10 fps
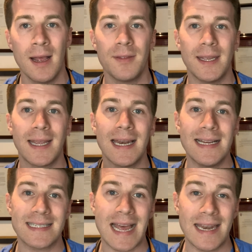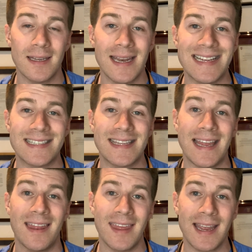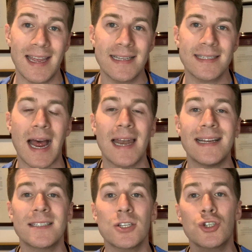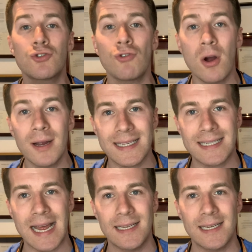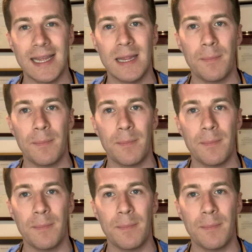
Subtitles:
The Achilles tendon is the thickest and it's the strongest tendon in the